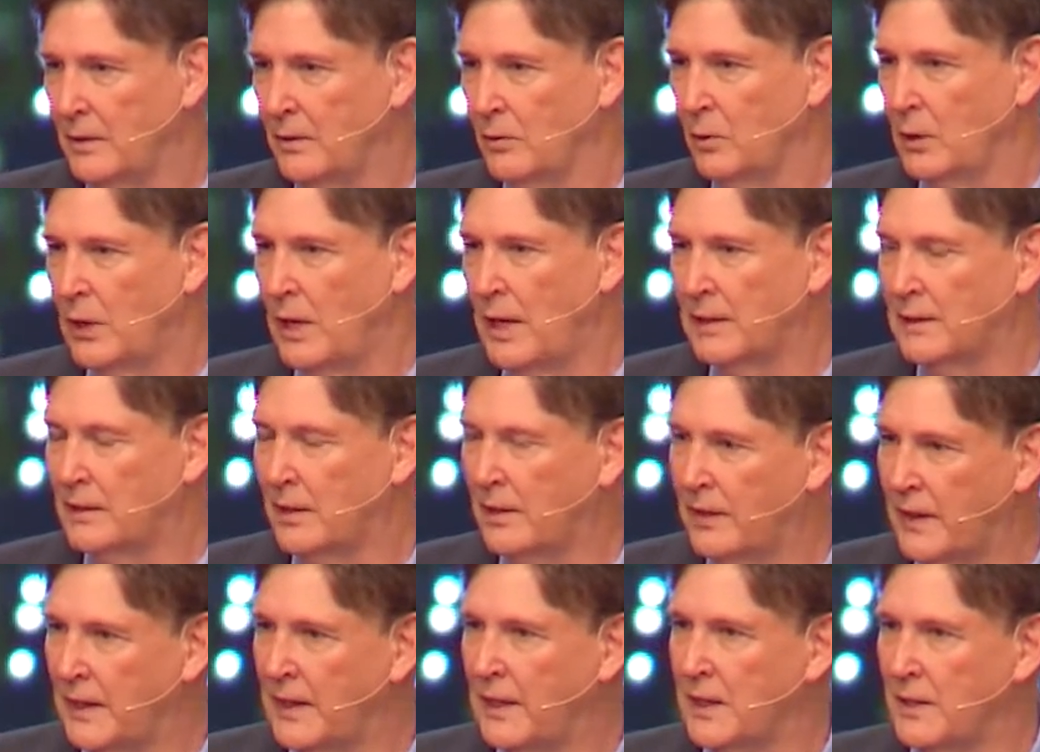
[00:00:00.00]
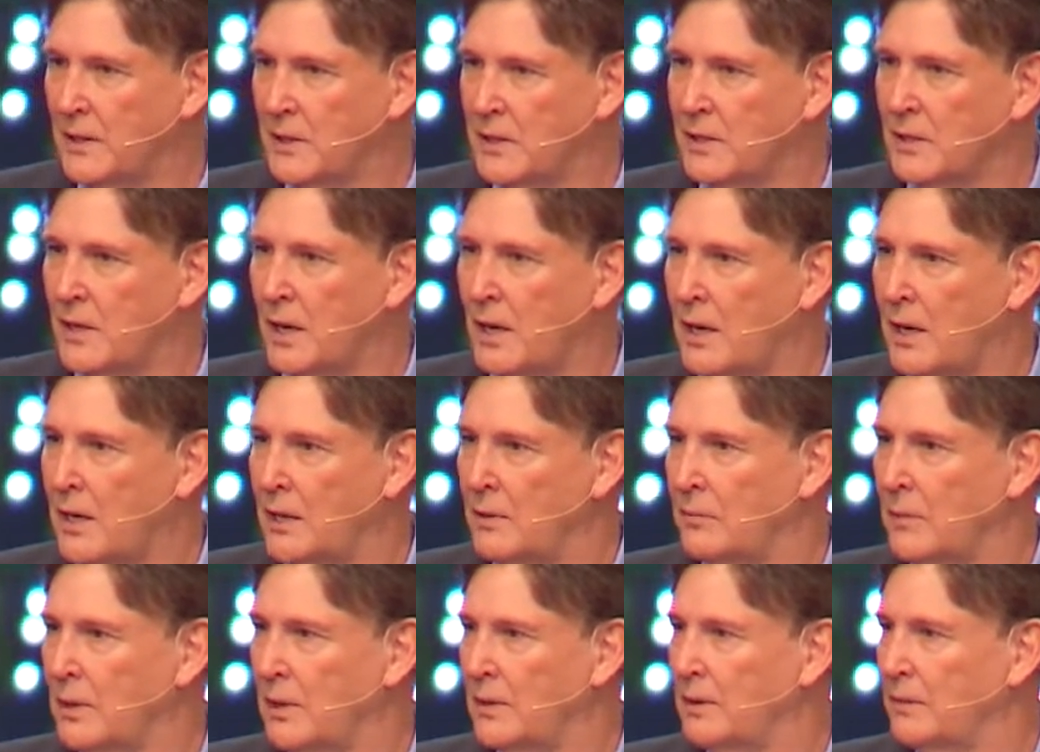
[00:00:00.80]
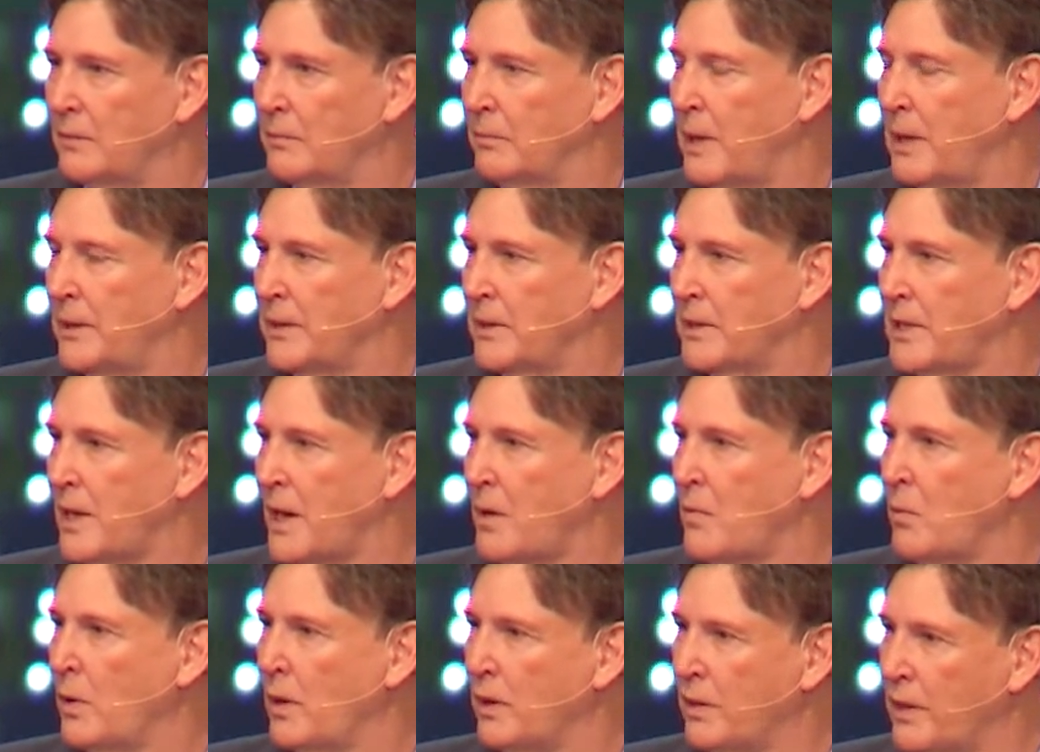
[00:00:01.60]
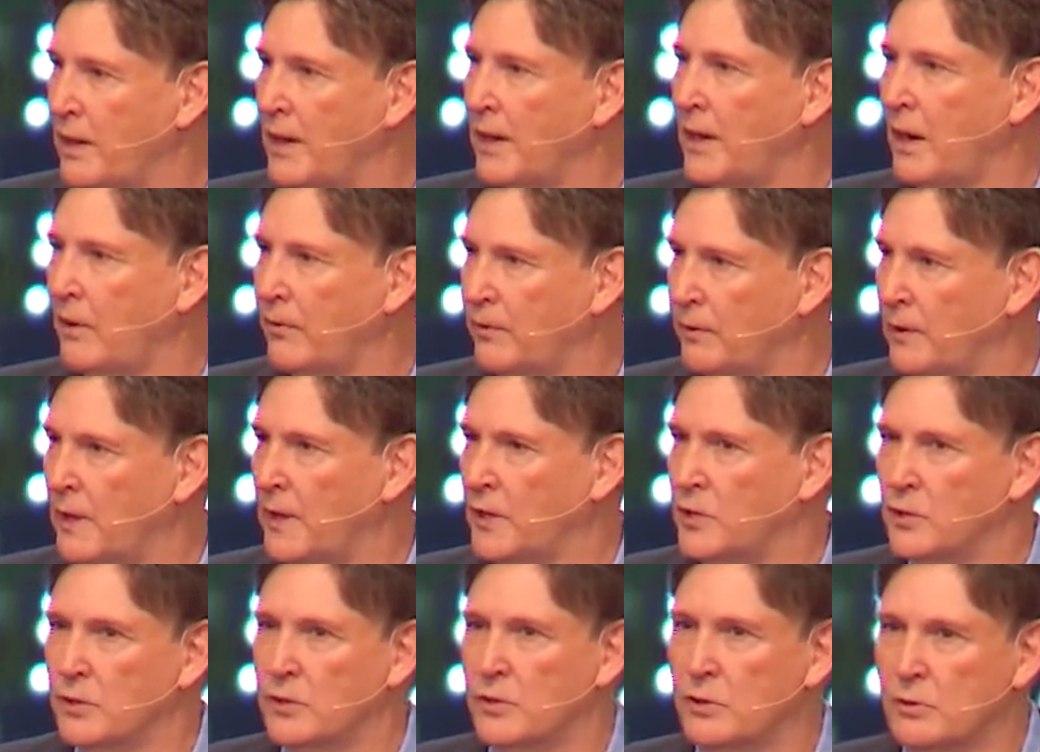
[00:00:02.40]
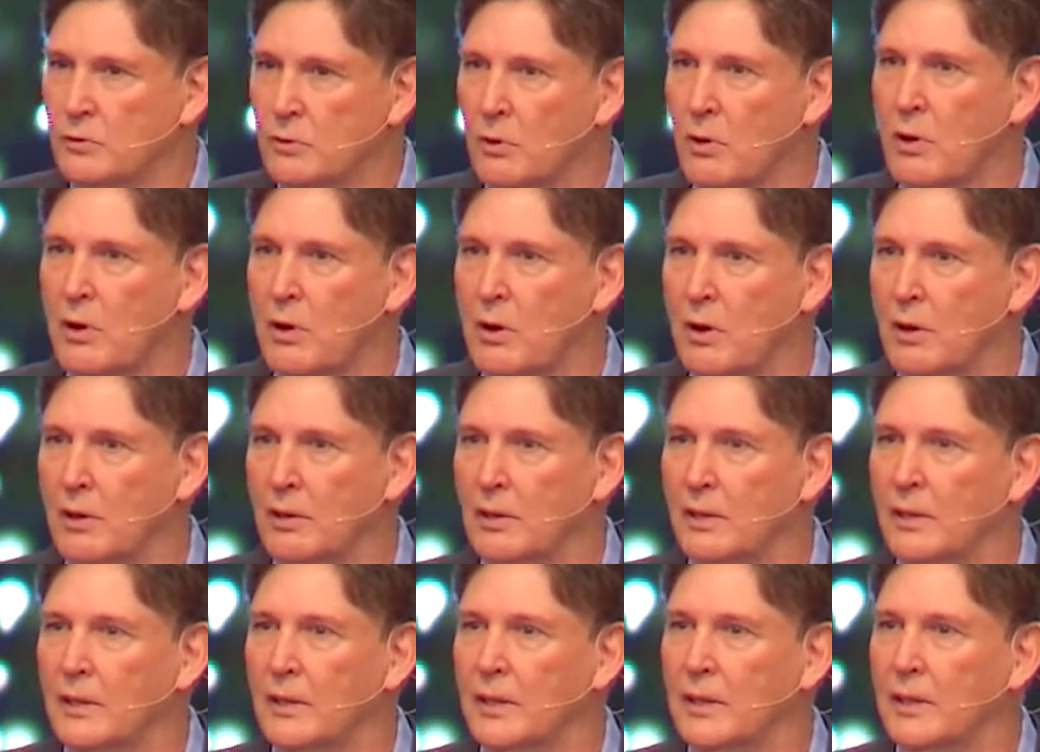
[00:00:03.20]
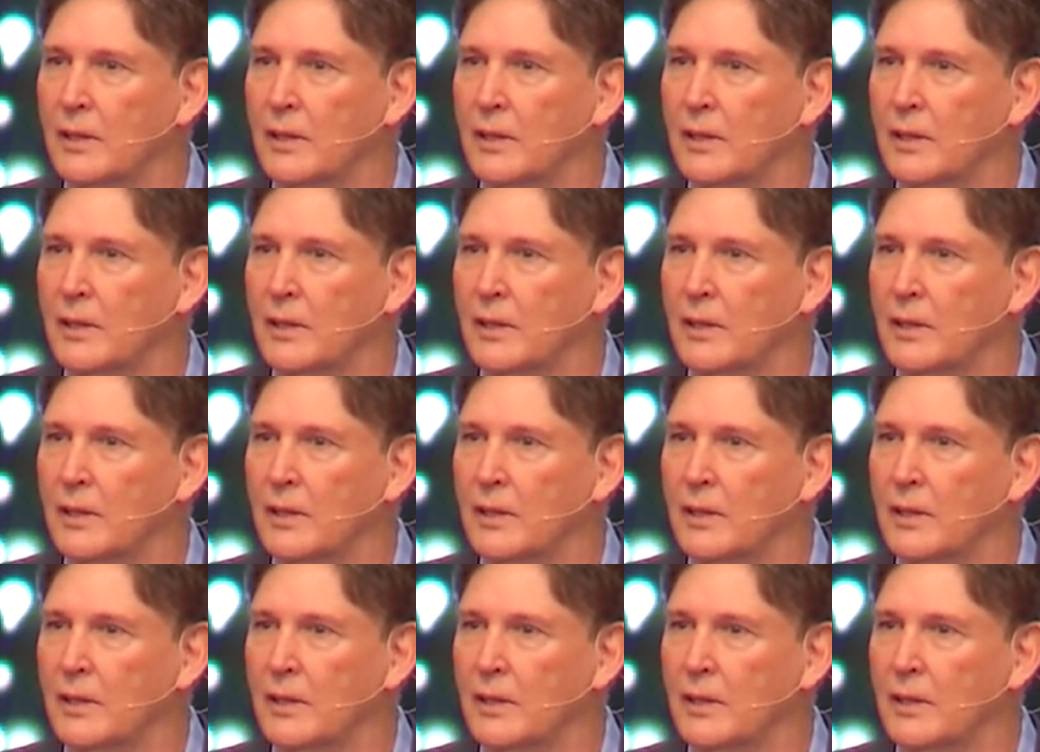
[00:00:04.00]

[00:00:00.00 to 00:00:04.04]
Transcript: We like to think it's not, but about the time we think our flesh is strong,